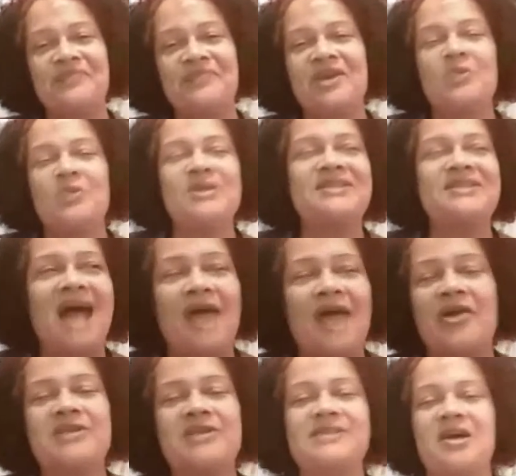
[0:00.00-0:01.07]
We doubt
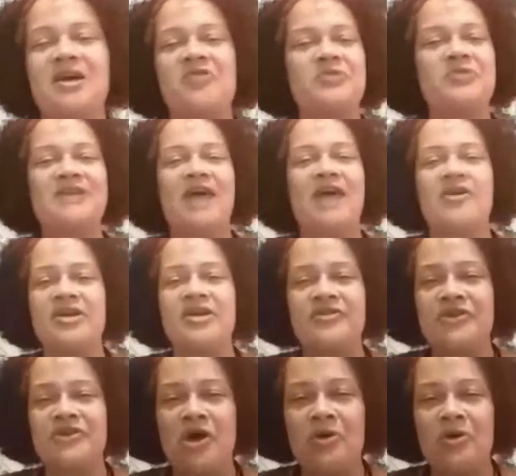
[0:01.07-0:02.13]
ourselves. We doubt our inner
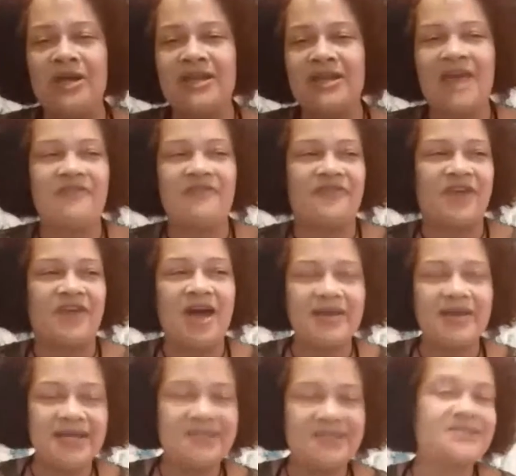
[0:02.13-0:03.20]
knowing, that gut
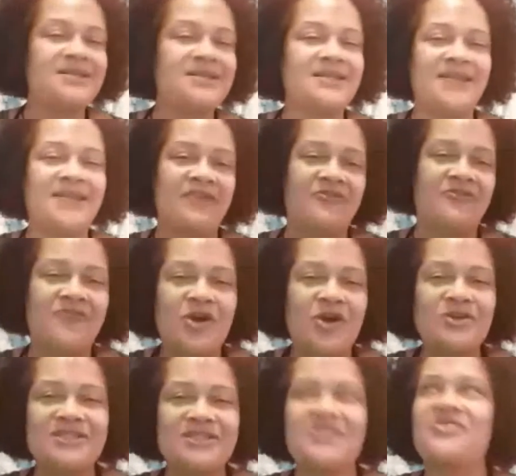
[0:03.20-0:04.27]
instinct, that
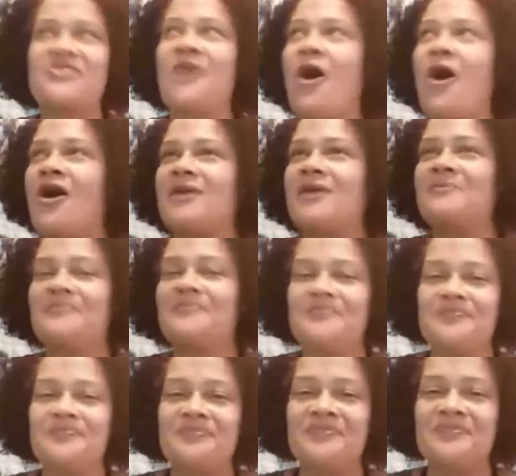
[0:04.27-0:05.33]
first thought
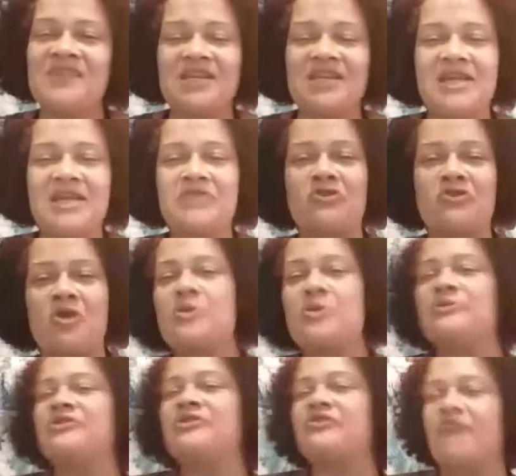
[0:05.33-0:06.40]
that later on we
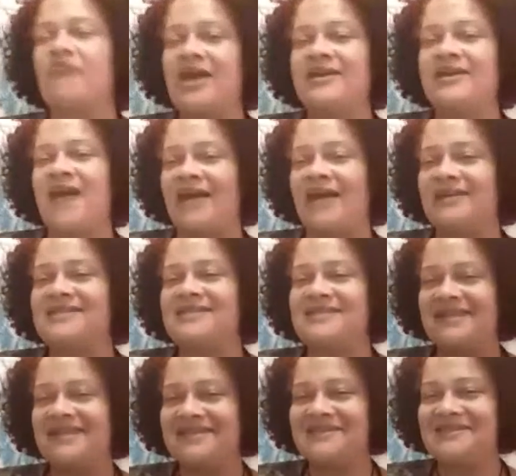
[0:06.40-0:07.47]
regret not
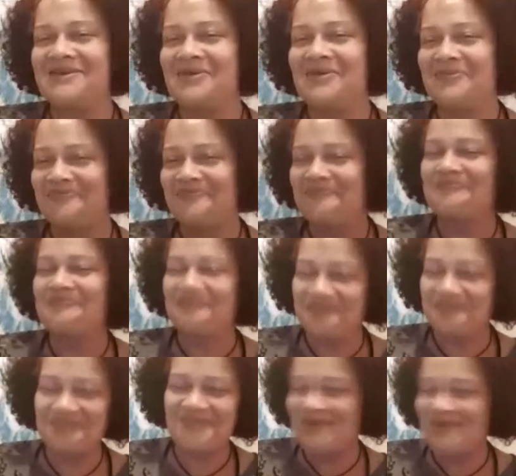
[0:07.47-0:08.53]
listening to.
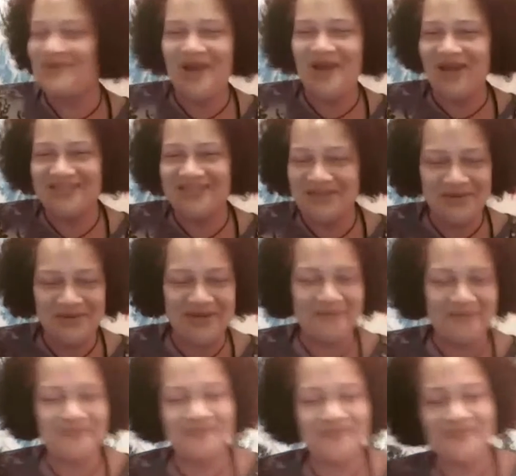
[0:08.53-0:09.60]
We all do it.
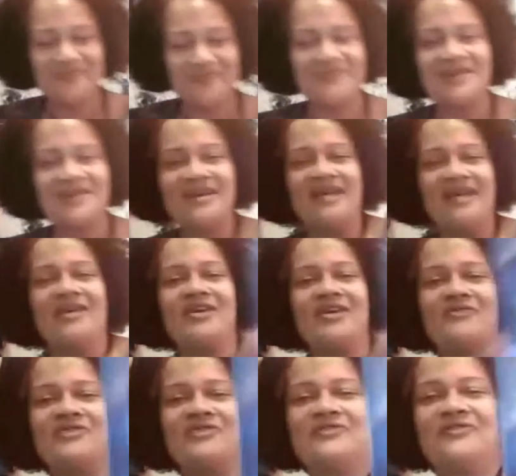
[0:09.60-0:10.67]

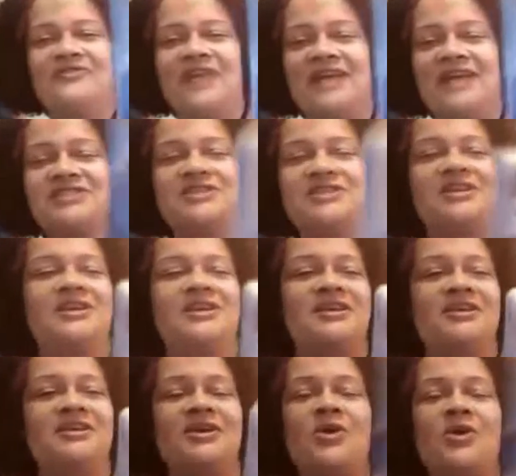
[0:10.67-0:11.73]

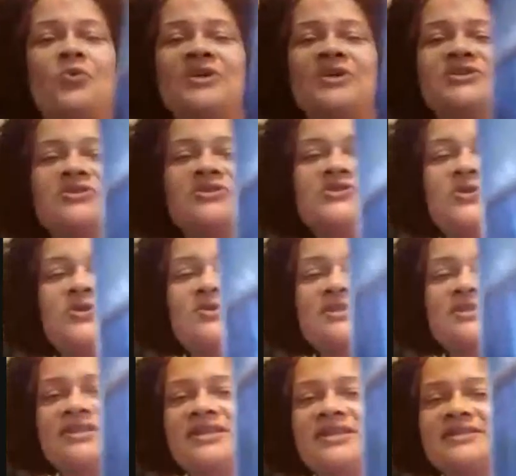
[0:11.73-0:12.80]
Reflection, winter
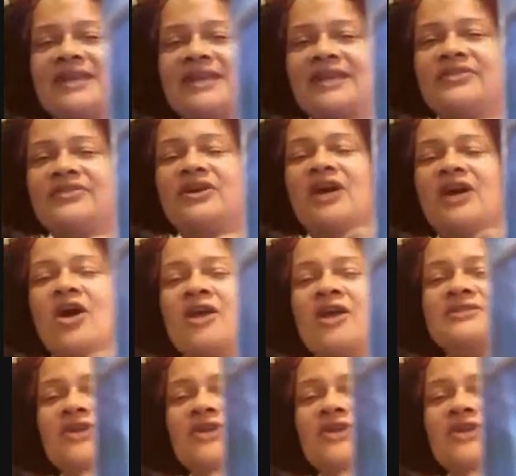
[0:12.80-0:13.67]
solstice. Like the cards are